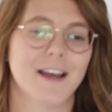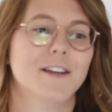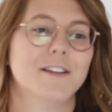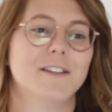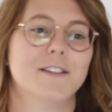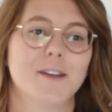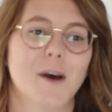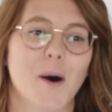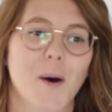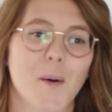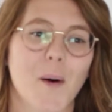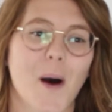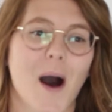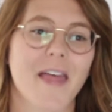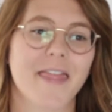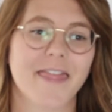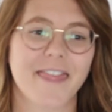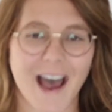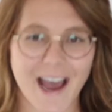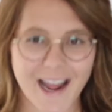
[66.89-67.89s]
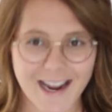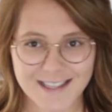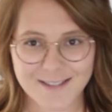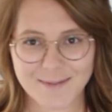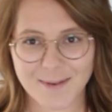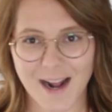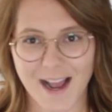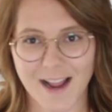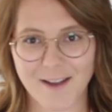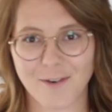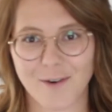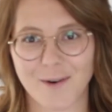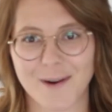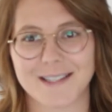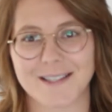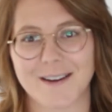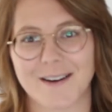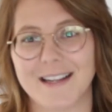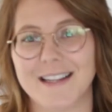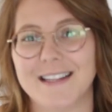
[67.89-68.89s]
So that is what I
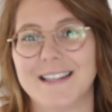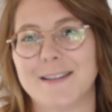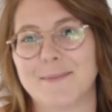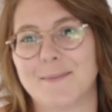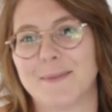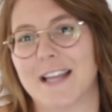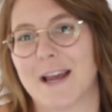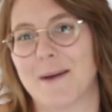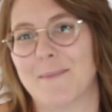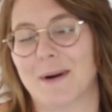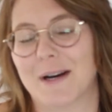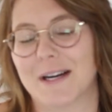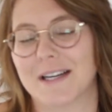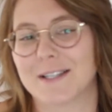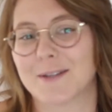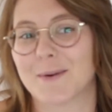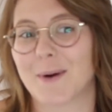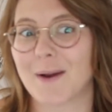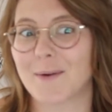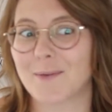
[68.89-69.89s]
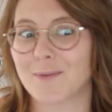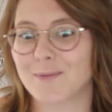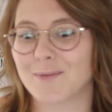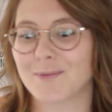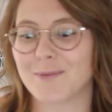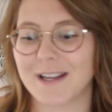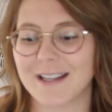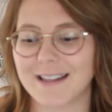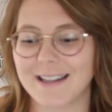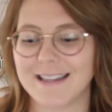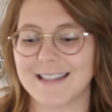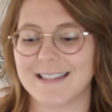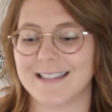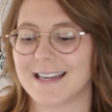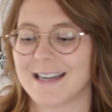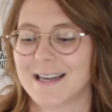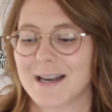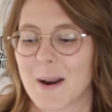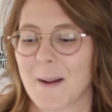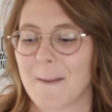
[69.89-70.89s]
focus on in September. So I really
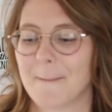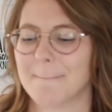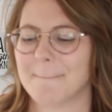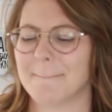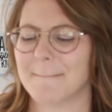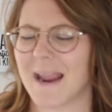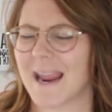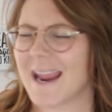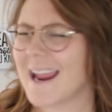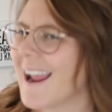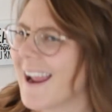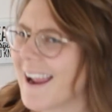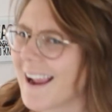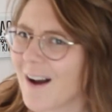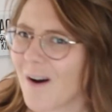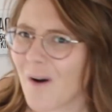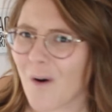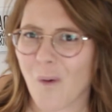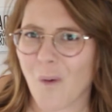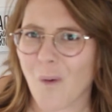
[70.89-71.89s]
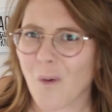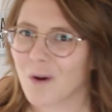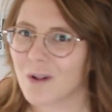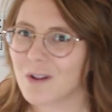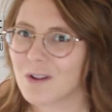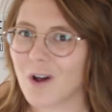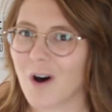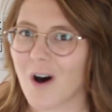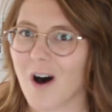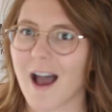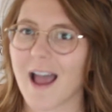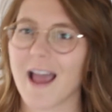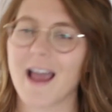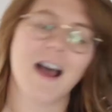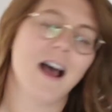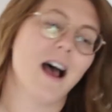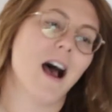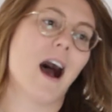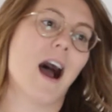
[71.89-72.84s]
didn't make a whole lot.